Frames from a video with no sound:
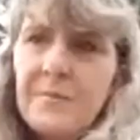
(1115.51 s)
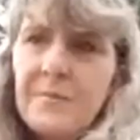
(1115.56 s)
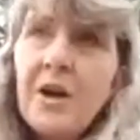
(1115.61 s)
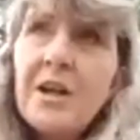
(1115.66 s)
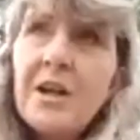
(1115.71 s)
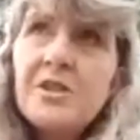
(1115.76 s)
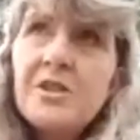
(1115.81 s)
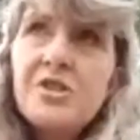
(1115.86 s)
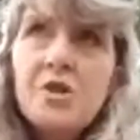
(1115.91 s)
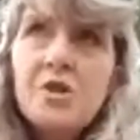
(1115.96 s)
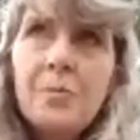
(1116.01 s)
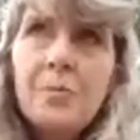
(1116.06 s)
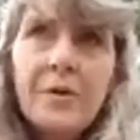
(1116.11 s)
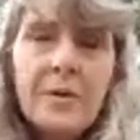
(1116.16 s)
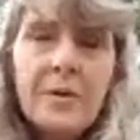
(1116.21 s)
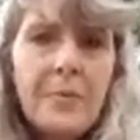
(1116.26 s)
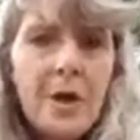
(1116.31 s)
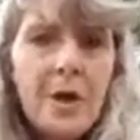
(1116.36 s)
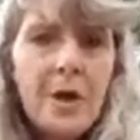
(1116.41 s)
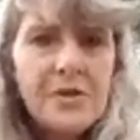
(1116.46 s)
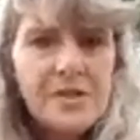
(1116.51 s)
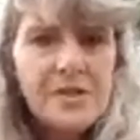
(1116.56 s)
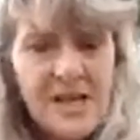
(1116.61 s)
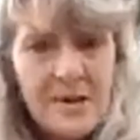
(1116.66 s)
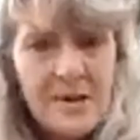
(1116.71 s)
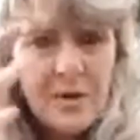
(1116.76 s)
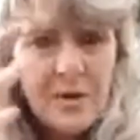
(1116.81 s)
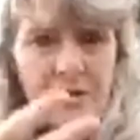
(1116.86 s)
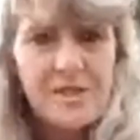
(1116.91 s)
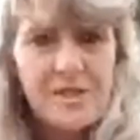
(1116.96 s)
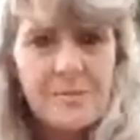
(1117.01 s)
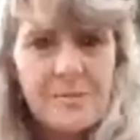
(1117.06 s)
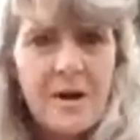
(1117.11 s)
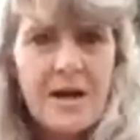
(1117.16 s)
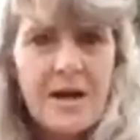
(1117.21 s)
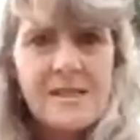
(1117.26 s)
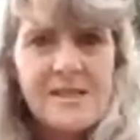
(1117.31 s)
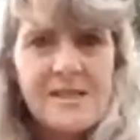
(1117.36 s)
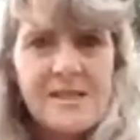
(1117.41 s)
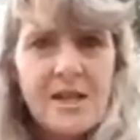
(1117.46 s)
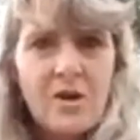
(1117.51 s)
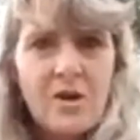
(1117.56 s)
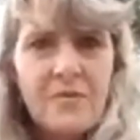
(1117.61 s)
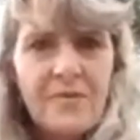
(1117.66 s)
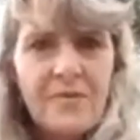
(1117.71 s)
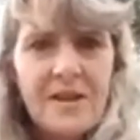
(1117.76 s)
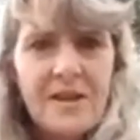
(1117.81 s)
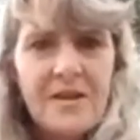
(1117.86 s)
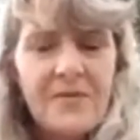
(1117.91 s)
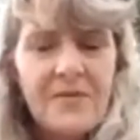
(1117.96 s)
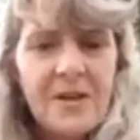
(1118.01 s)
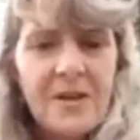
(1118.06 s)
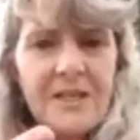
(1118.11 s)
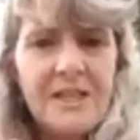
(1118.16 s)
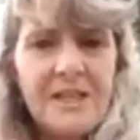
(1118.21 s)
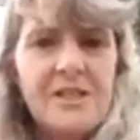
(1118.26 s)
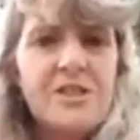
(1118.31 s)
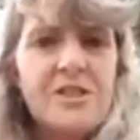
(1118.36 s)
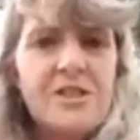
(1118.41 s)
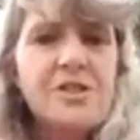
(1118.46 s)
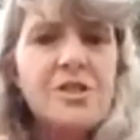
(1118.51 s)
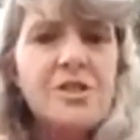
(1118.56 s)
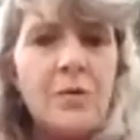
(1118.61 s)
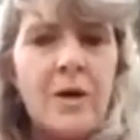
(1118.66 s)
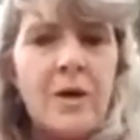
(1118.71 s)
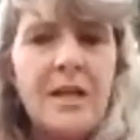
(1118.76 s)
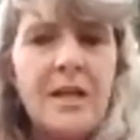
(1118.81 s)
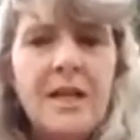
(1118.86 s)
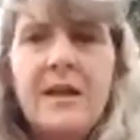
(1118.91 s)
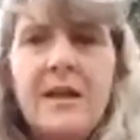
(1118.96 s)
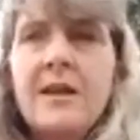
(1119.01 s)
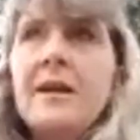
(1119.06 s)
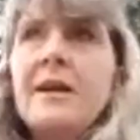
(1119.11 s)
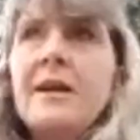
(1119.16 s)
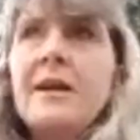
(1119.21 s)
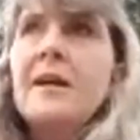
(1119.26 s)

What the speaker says: kind of superimpose them onto myself, and if I need to do any